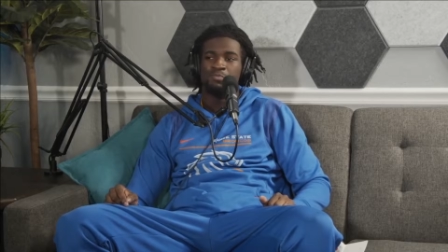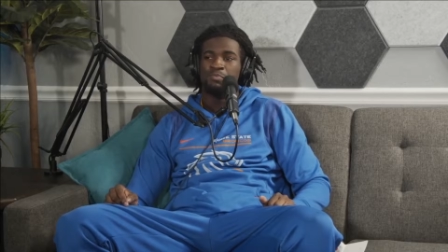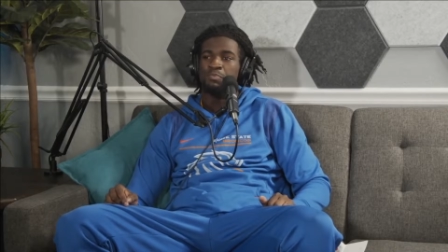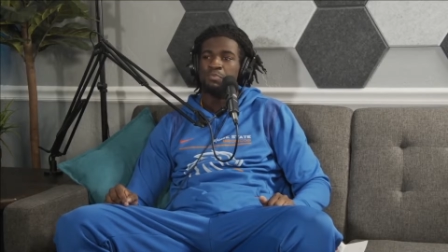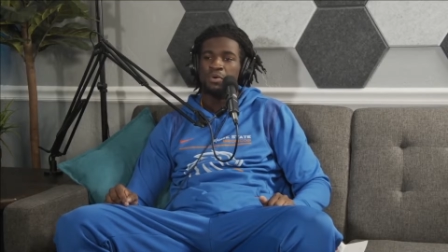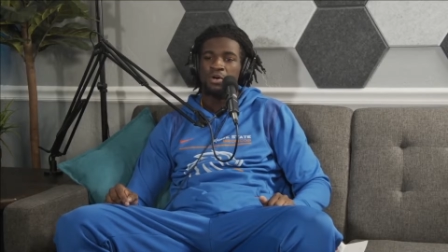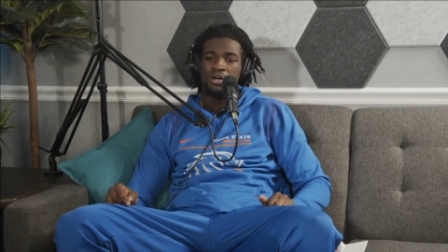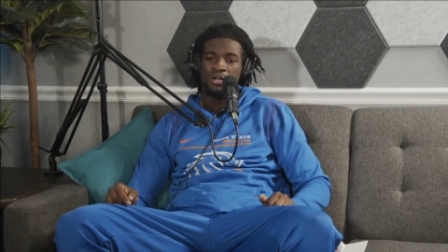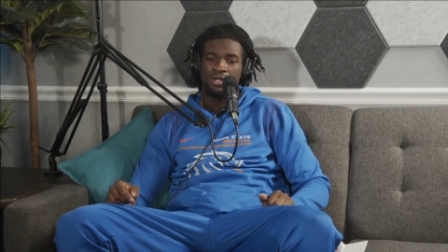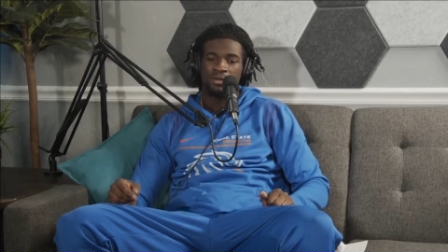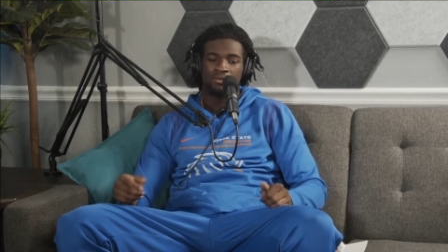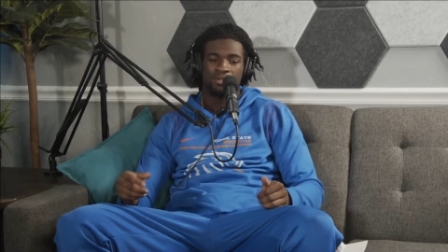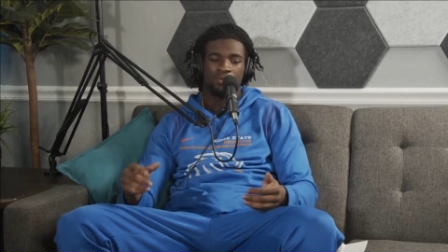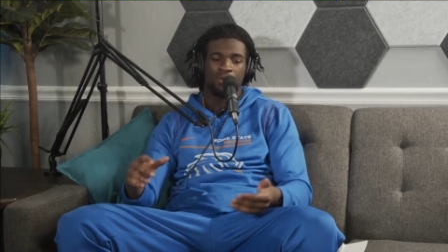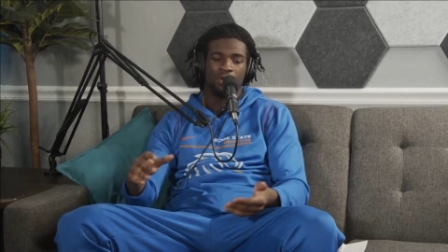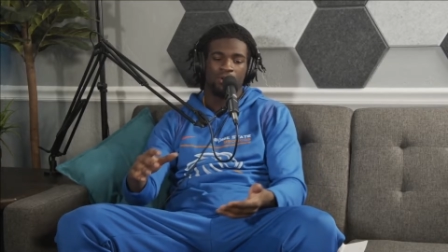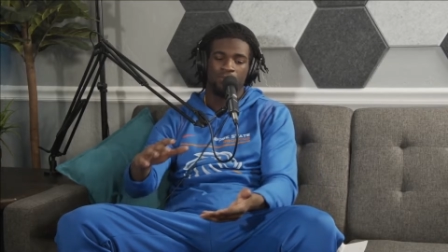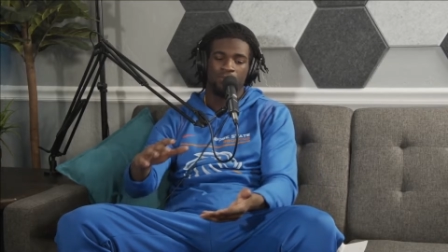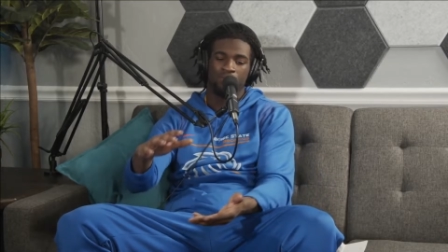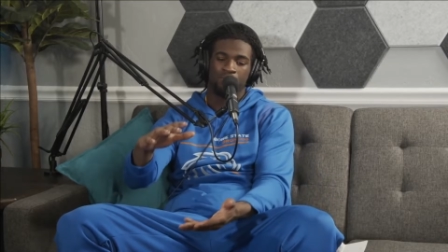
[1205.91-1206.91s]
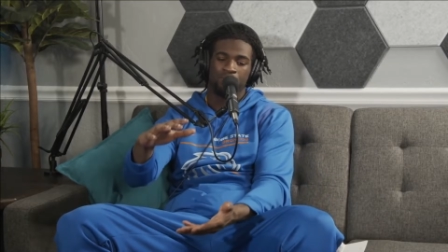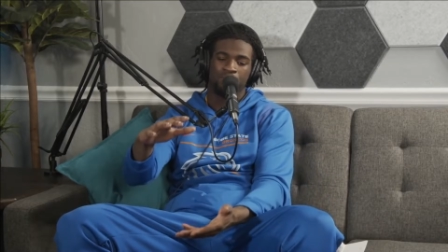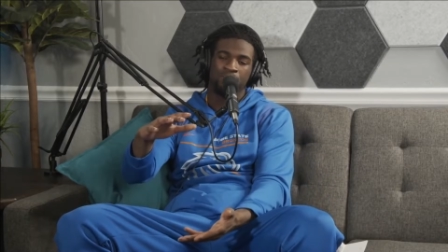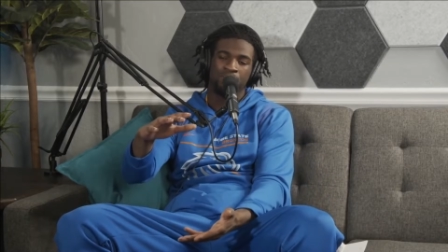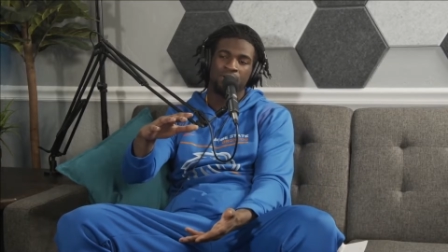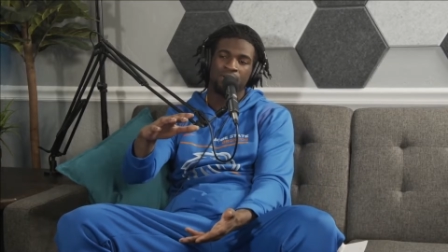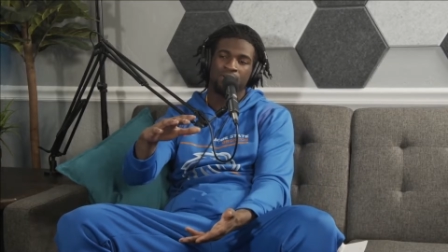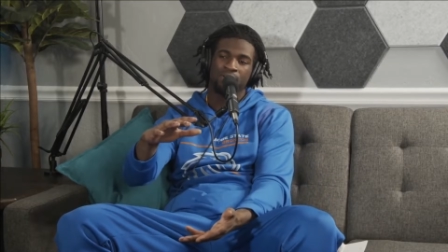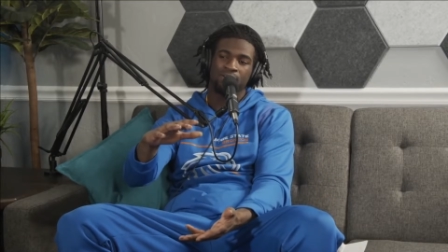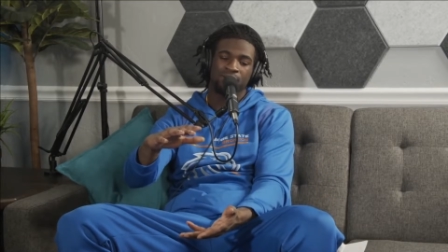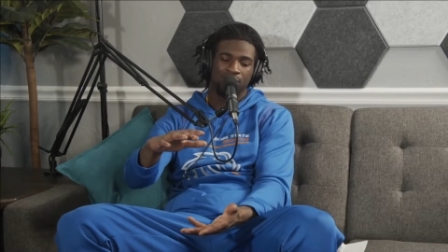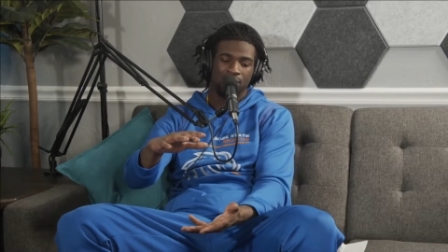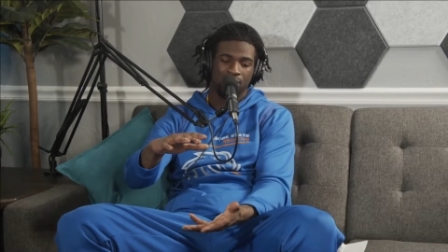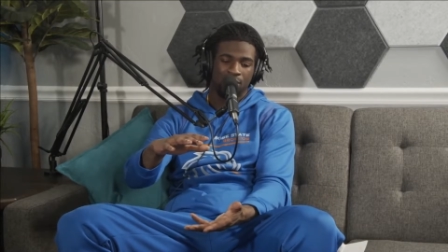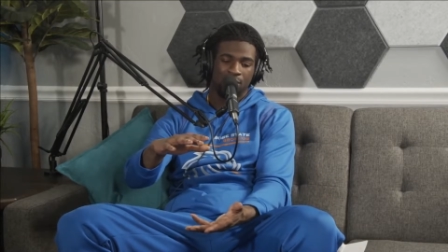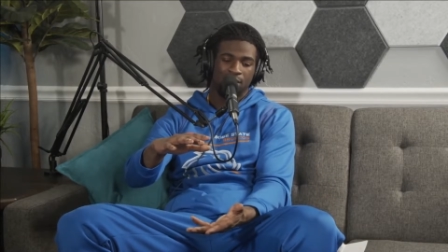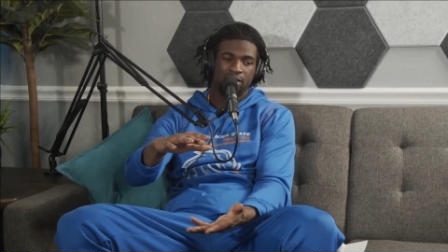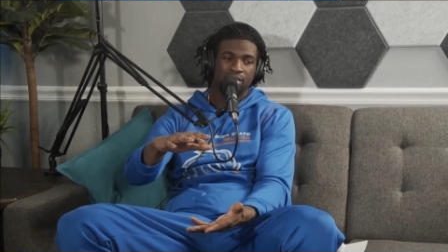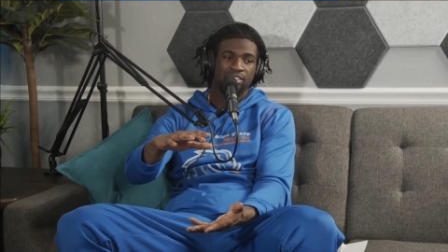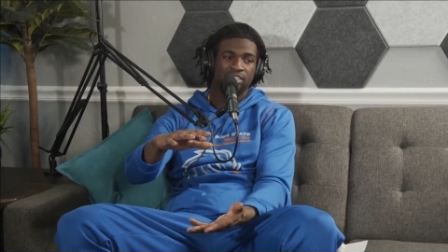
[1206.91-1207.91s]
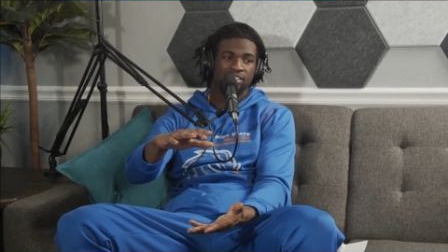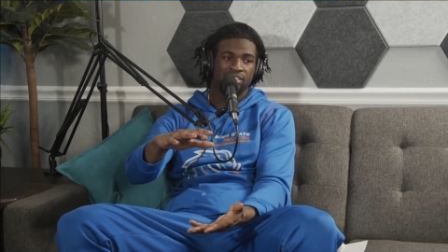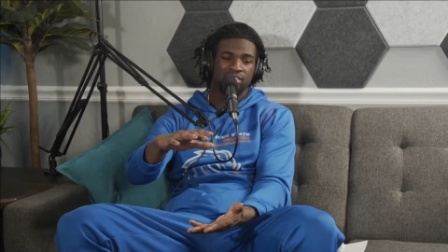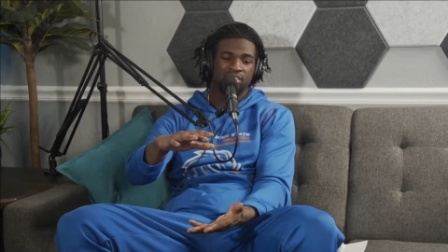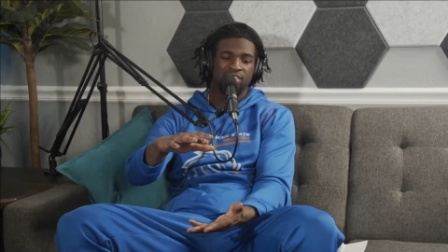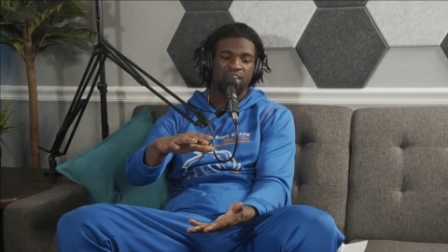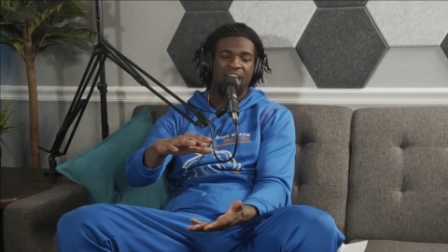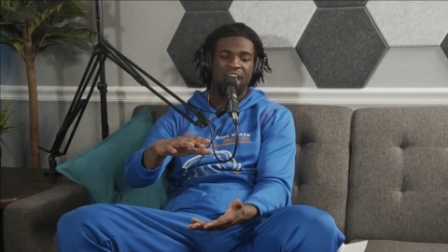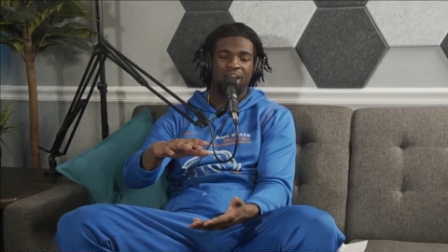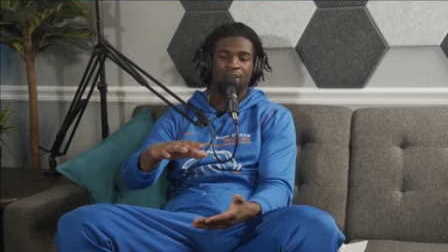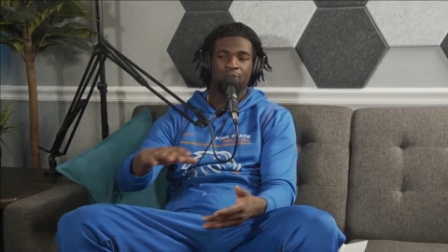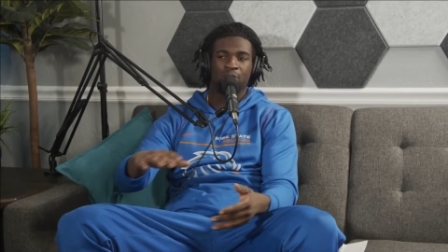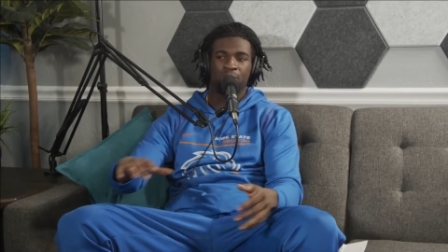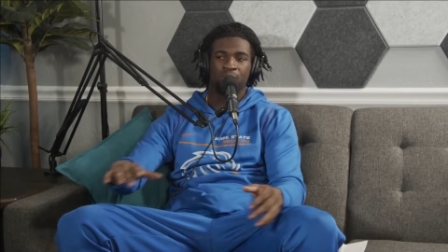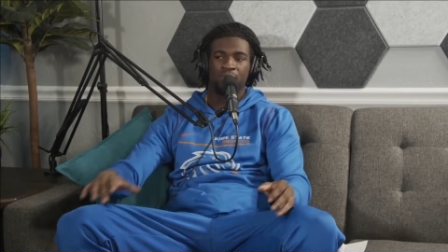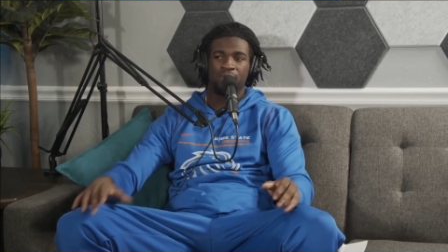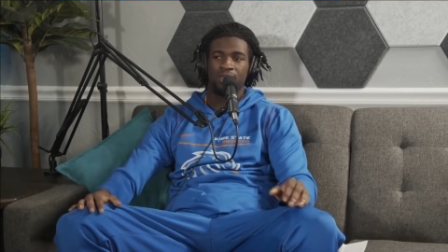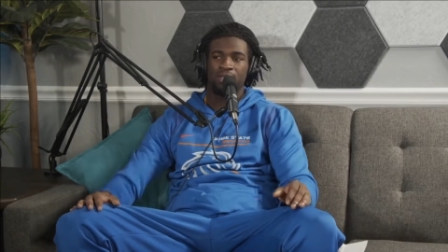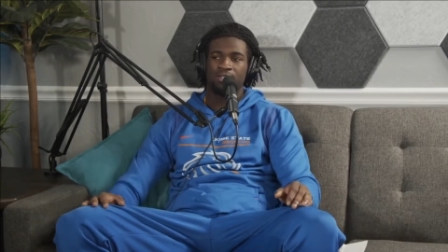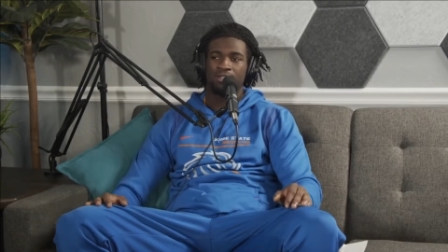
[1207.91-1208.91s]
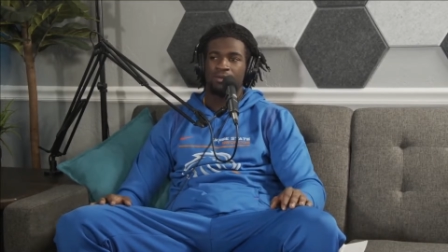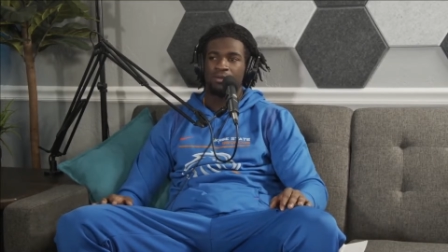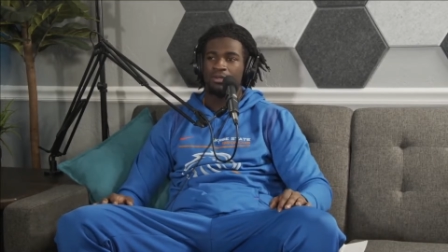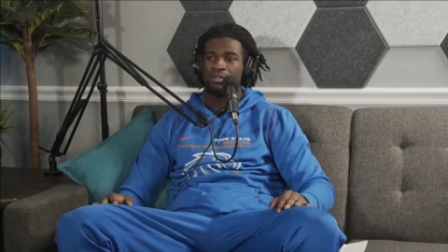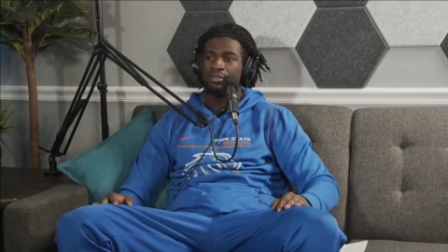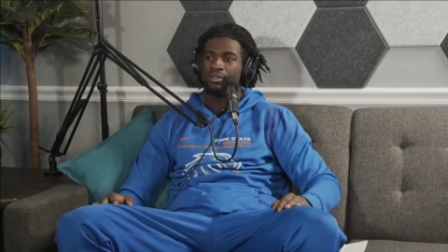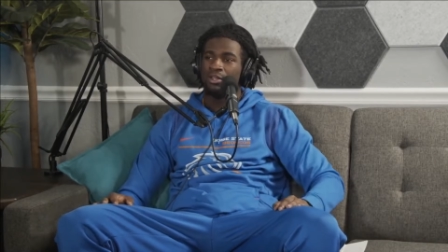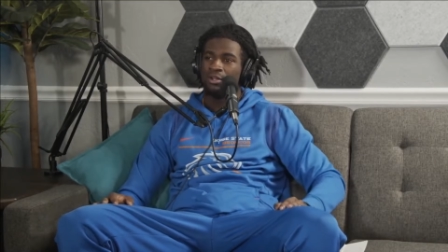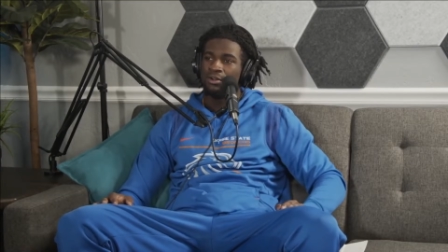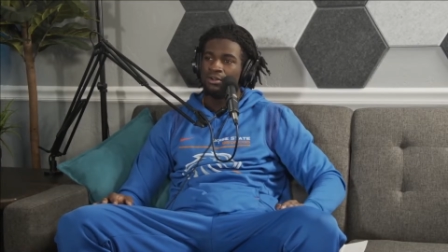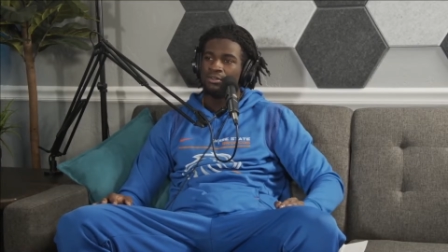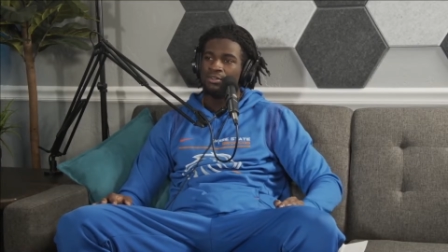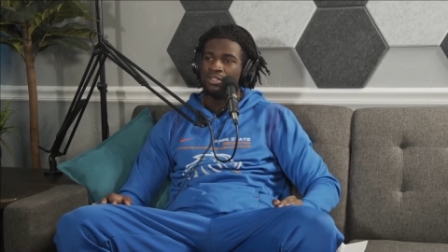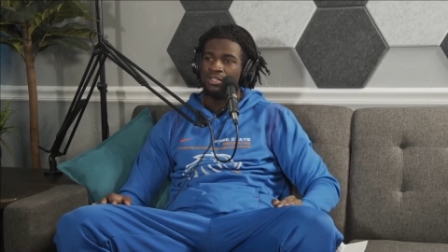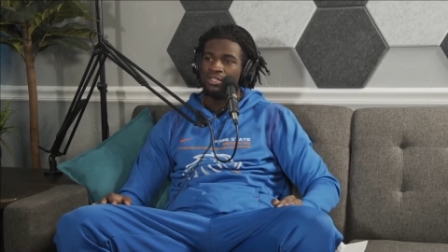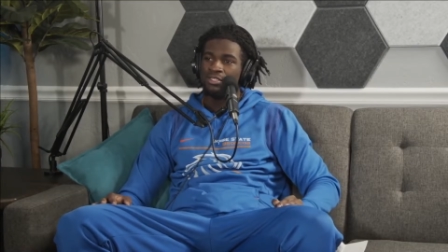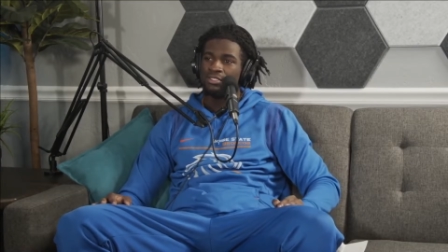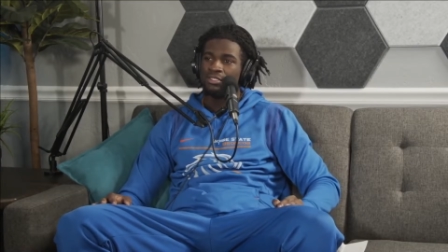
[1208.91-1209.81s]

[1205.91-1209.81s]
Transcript: book. I'm talking about book, just stacked with plays. How you learn this.